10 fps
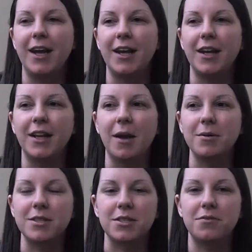and
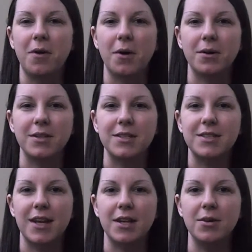that was as far
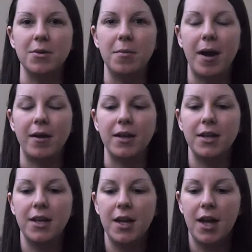as I knew about
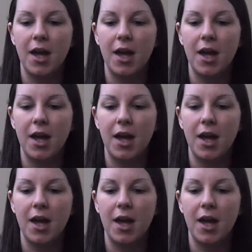it.